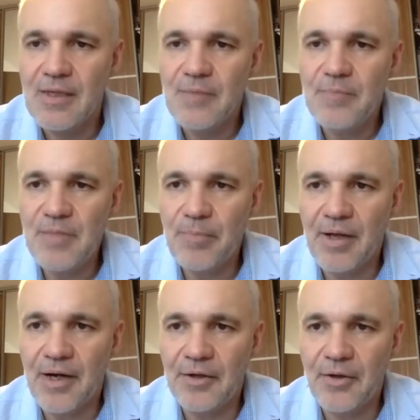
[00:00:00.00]
people
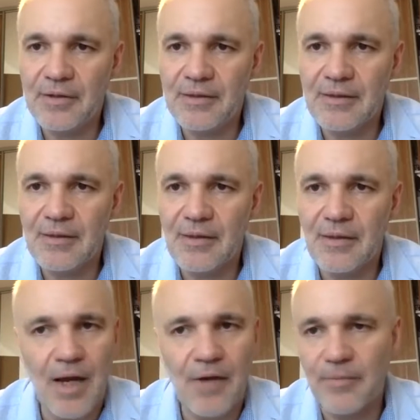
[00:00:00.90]
are not
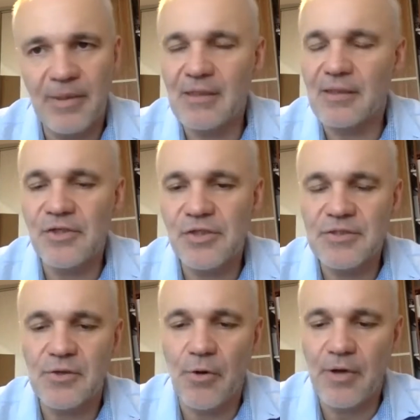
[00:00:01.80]
automatically
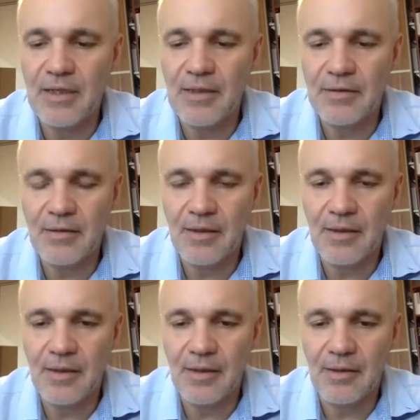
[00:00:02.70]
just going
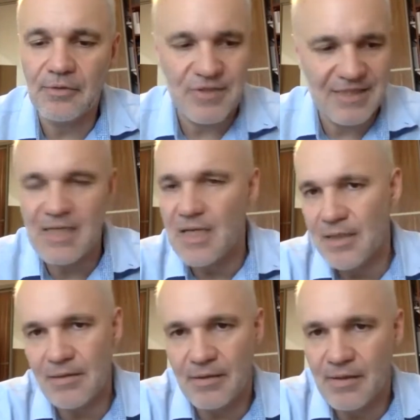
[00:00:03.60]
to
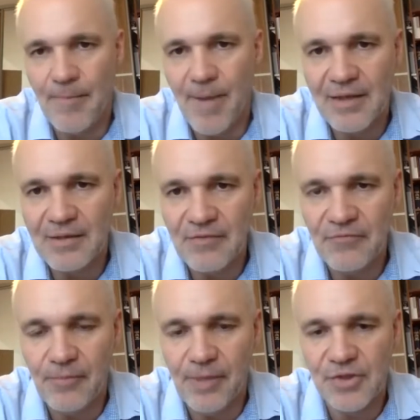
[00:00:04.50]
see the debunked
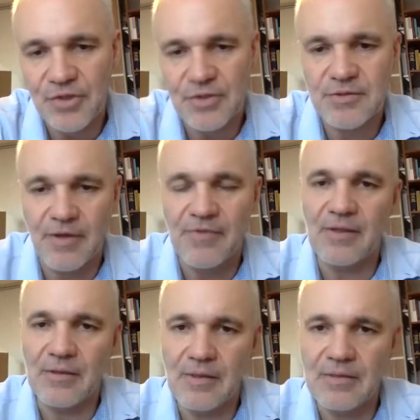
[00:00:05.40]
information. So I
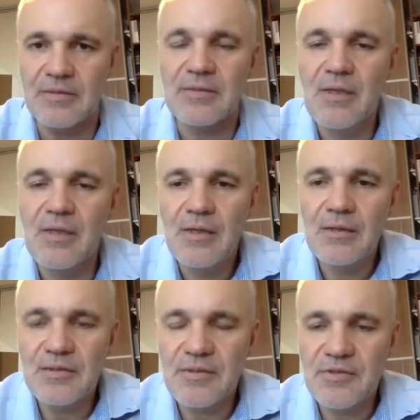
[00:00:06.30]
think this
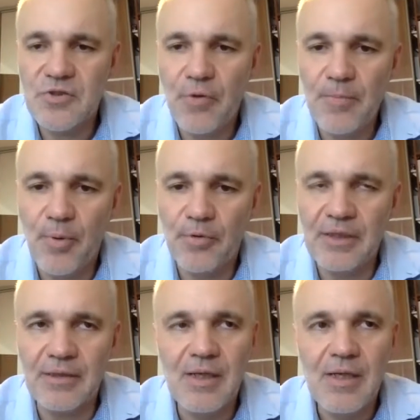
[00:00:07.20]
is so
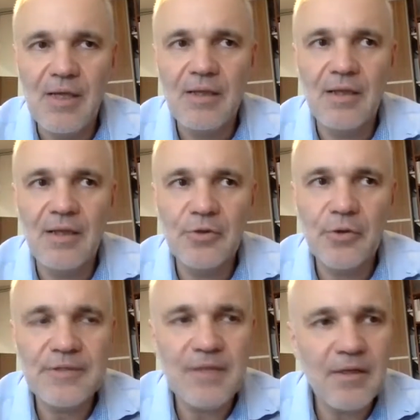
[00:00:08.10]
important. To
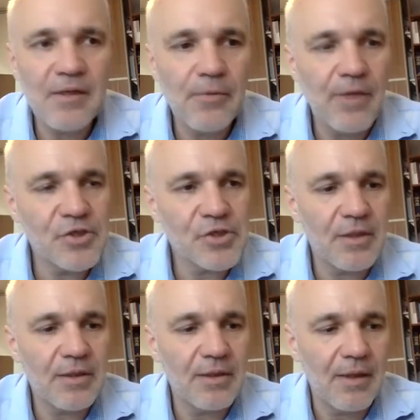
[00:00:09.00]
your second question,